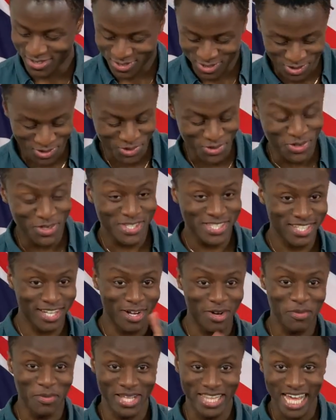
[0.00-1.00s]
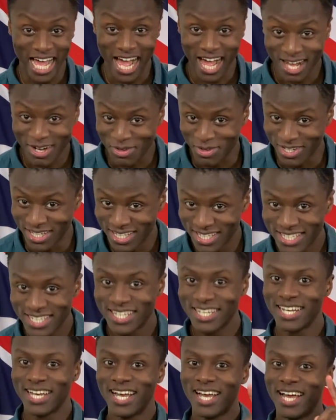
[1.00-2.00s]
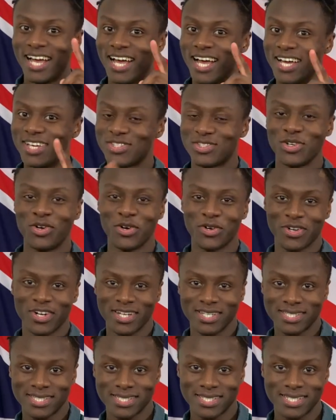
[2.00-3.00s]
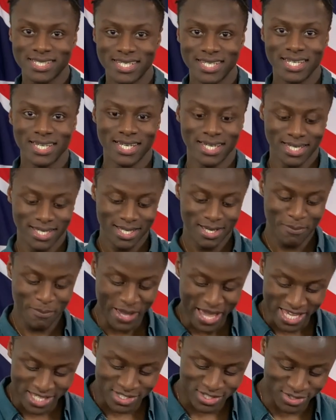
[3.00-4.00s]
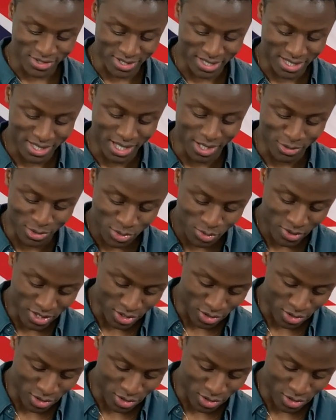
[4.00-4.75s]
to start with our shortcrust pastry, our sweet